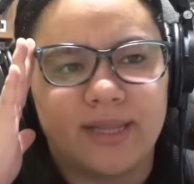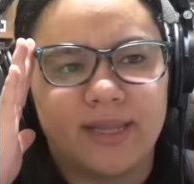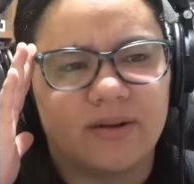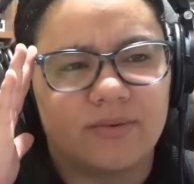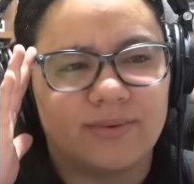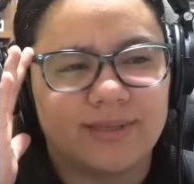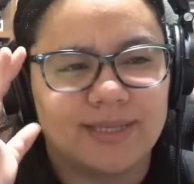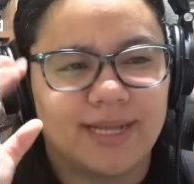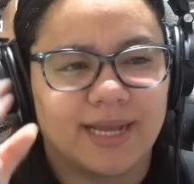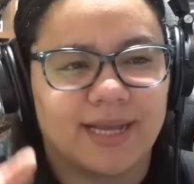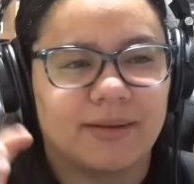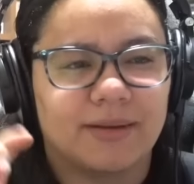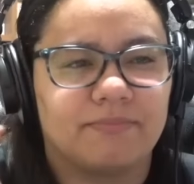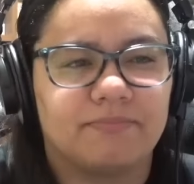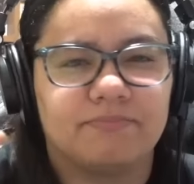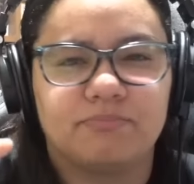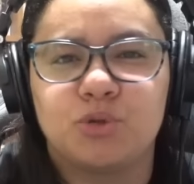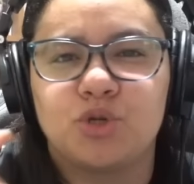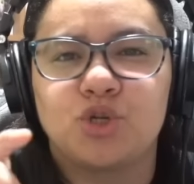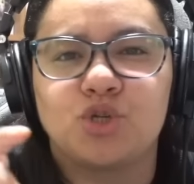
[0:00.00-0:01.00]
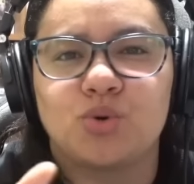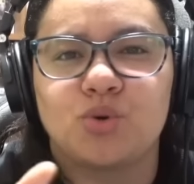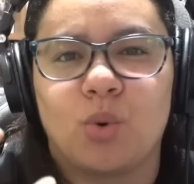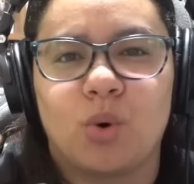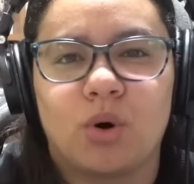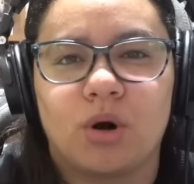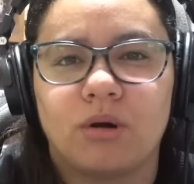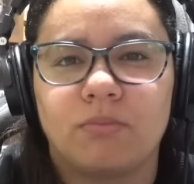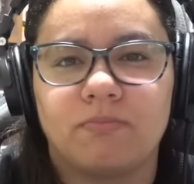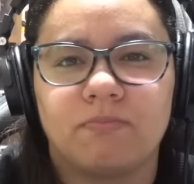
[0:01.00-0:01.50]
There was like a
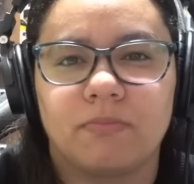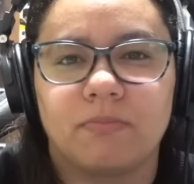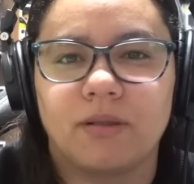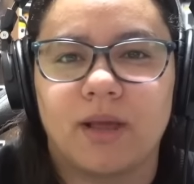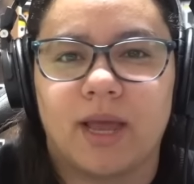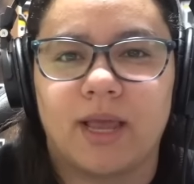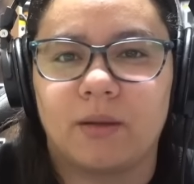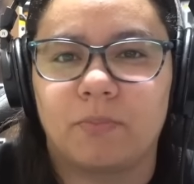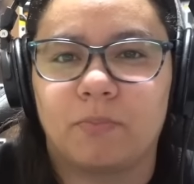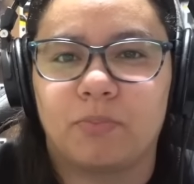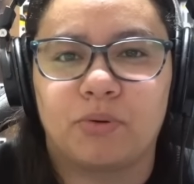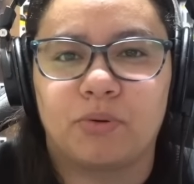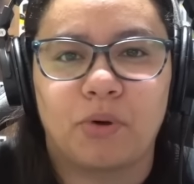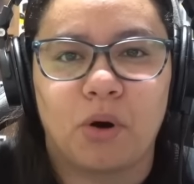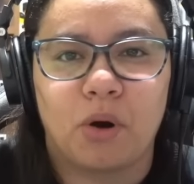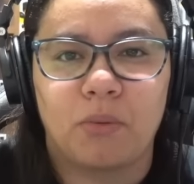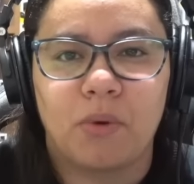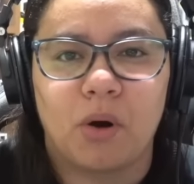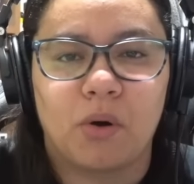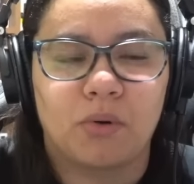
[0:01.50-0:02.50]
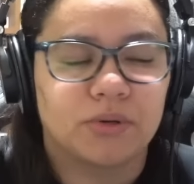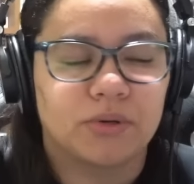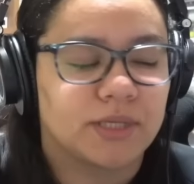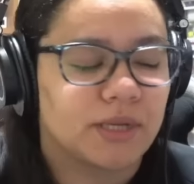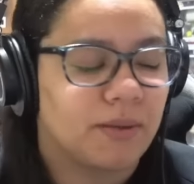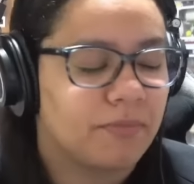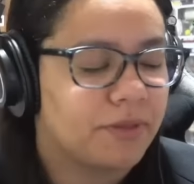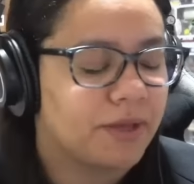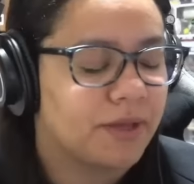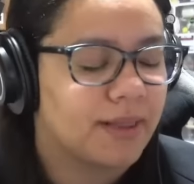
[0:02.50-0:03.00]
short like promo or
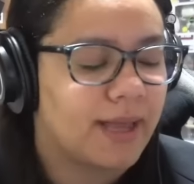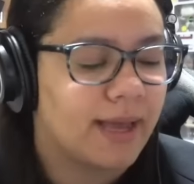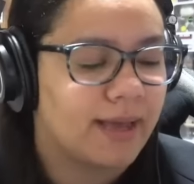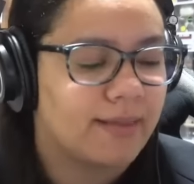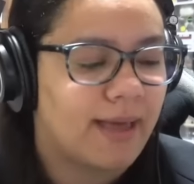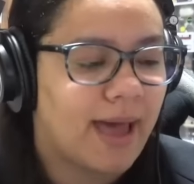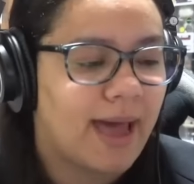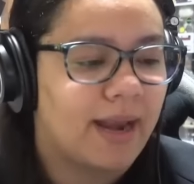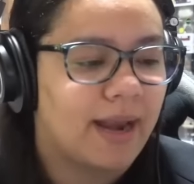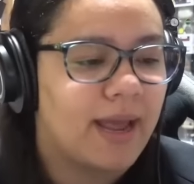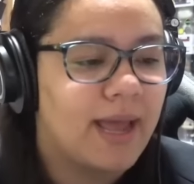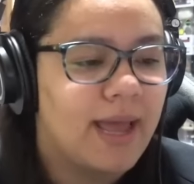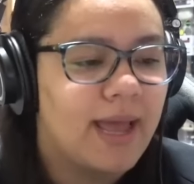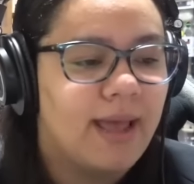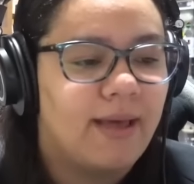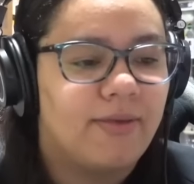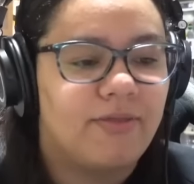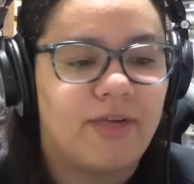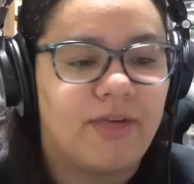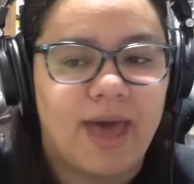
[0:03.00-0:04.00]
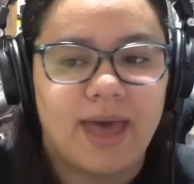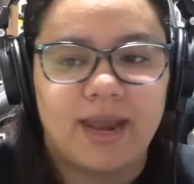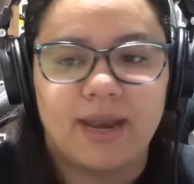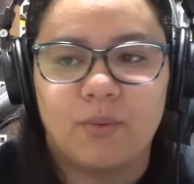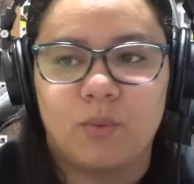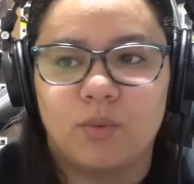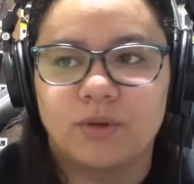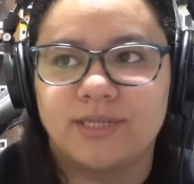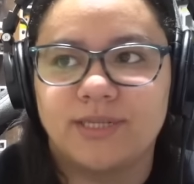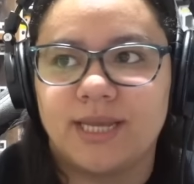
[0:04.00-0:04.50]
something like that that
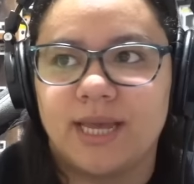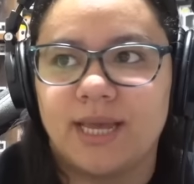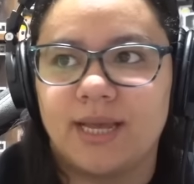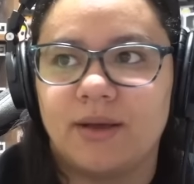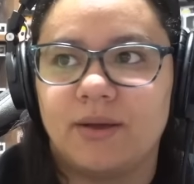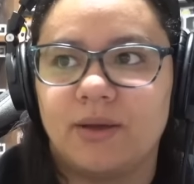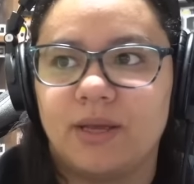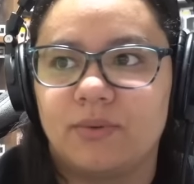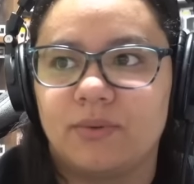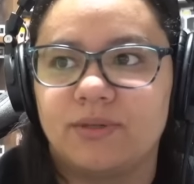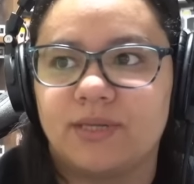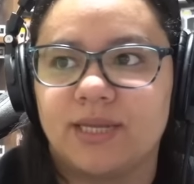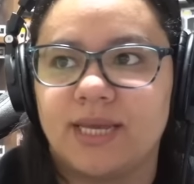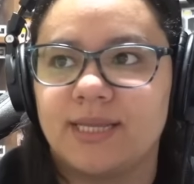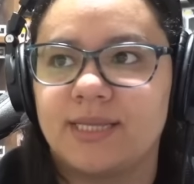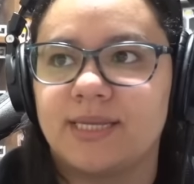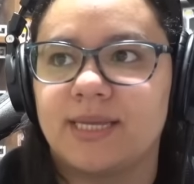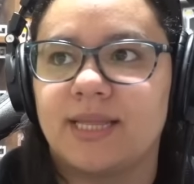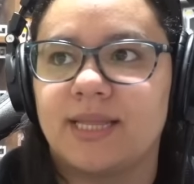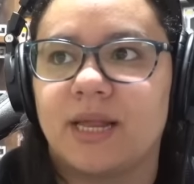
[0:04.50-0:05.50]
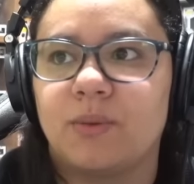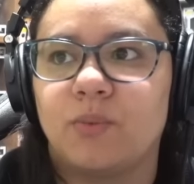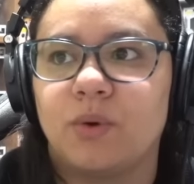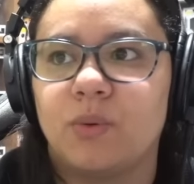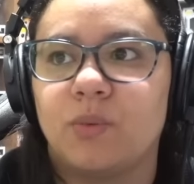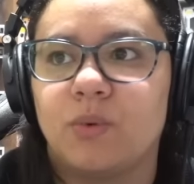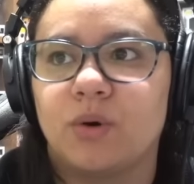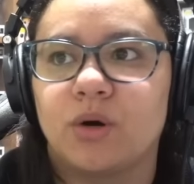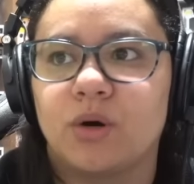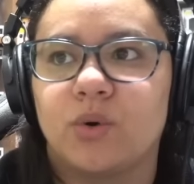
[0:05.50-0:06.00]
was it was hinted that we
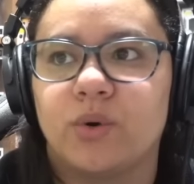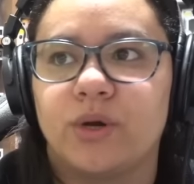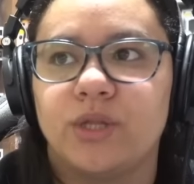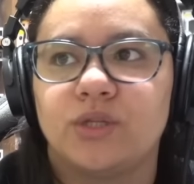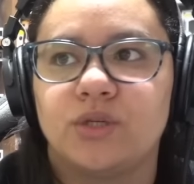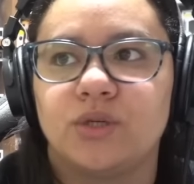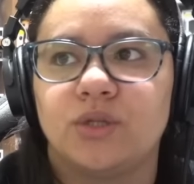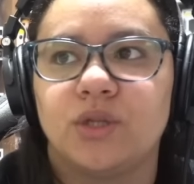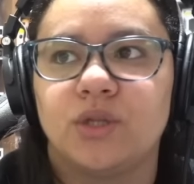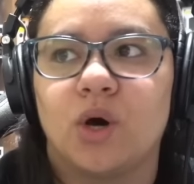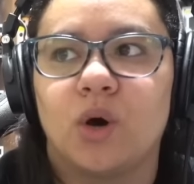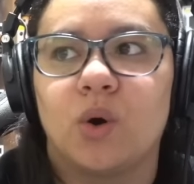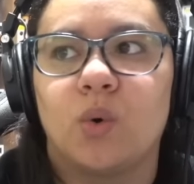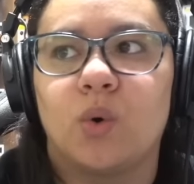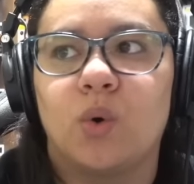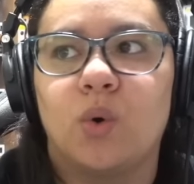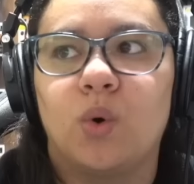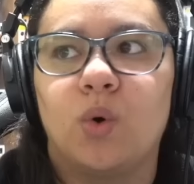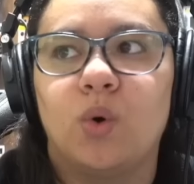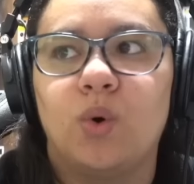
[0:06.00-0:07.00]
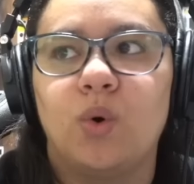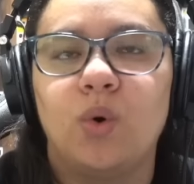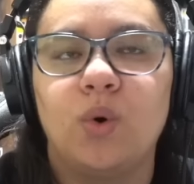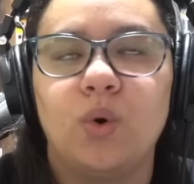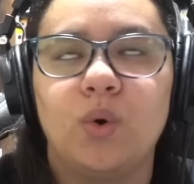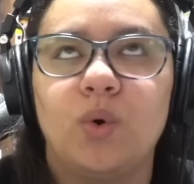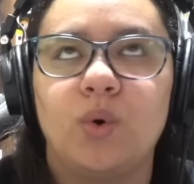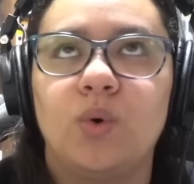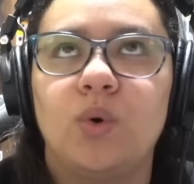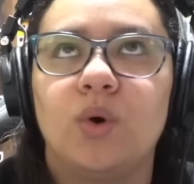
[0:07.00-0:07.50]
were going to know
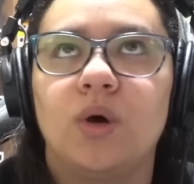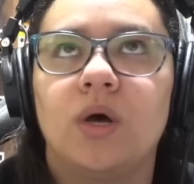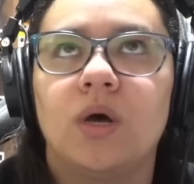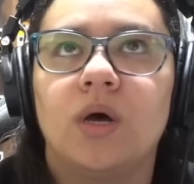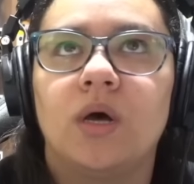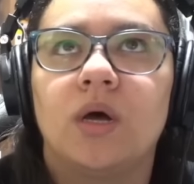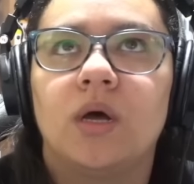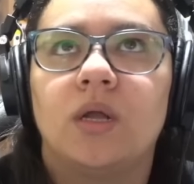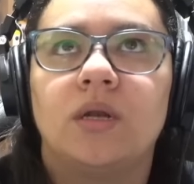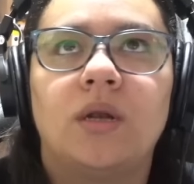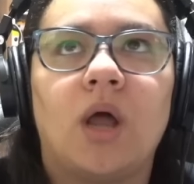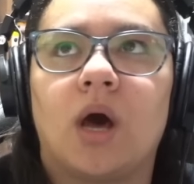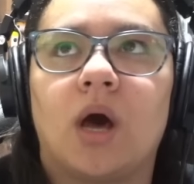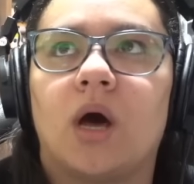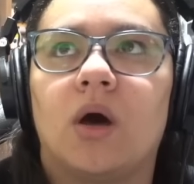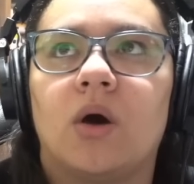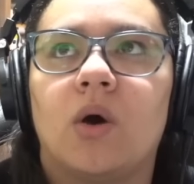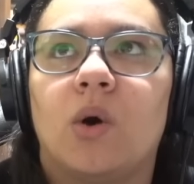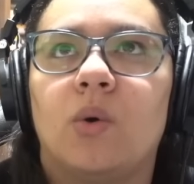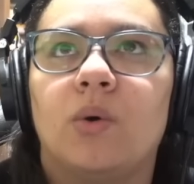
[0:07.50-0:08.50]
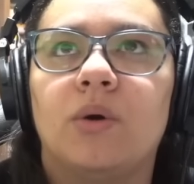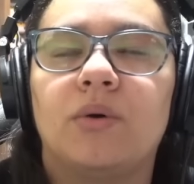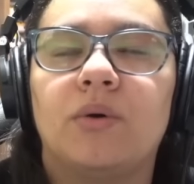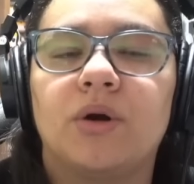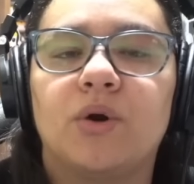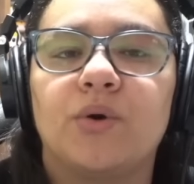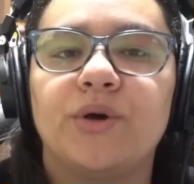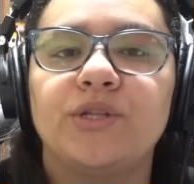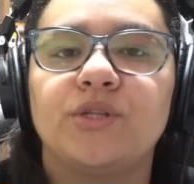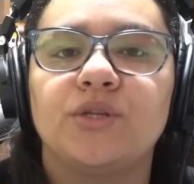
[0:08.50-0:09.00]
who no, we were
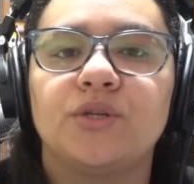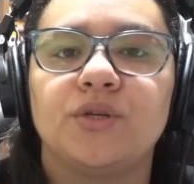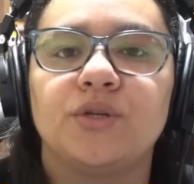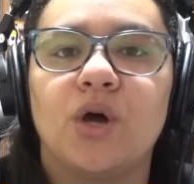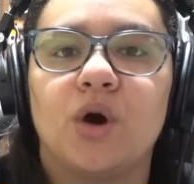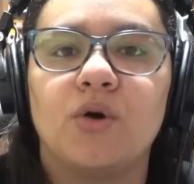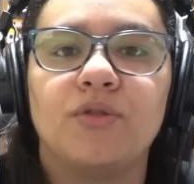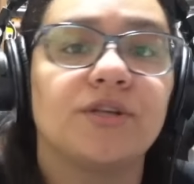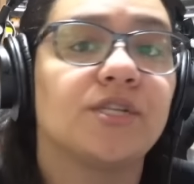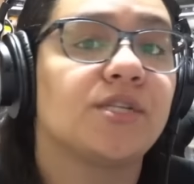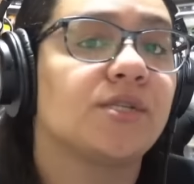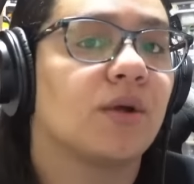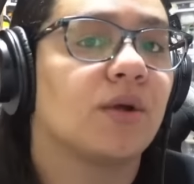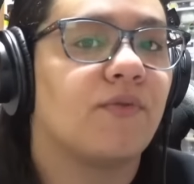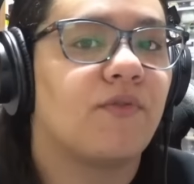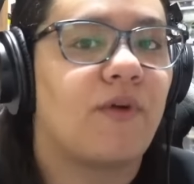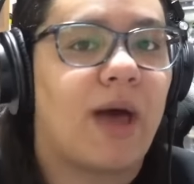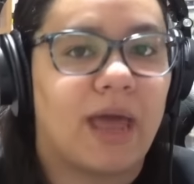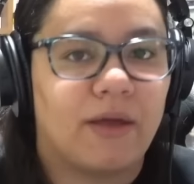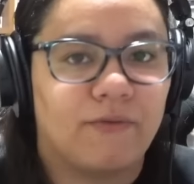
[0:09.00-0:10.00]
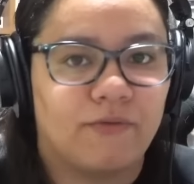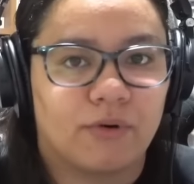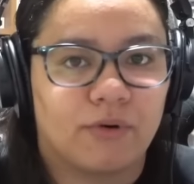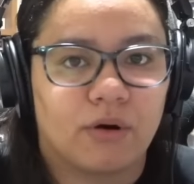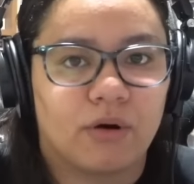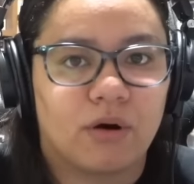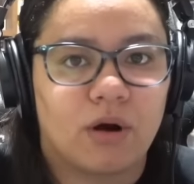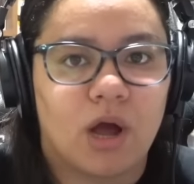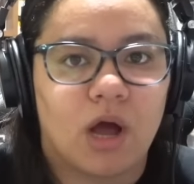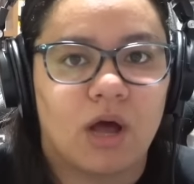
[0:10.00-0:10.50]
going to know the
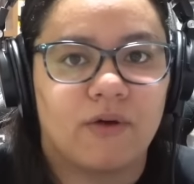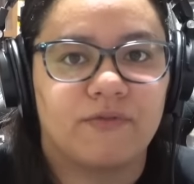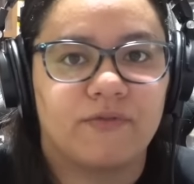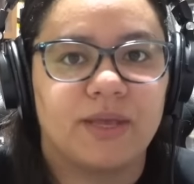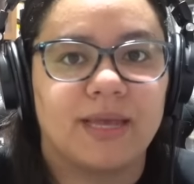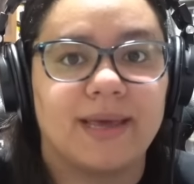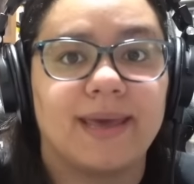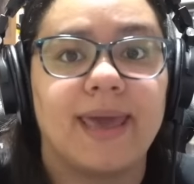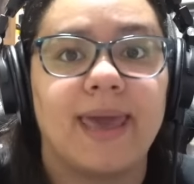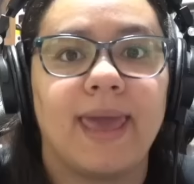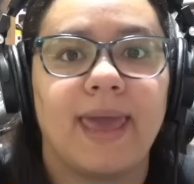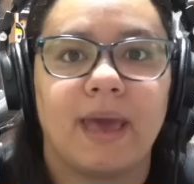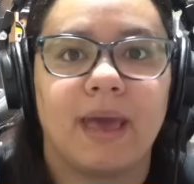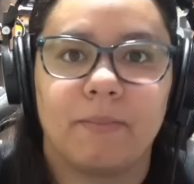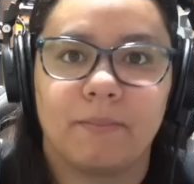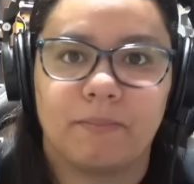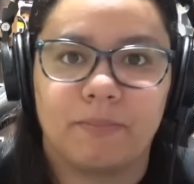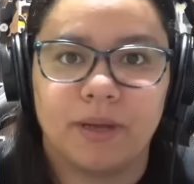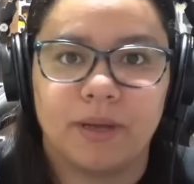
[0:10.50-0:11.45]
survivor of the camp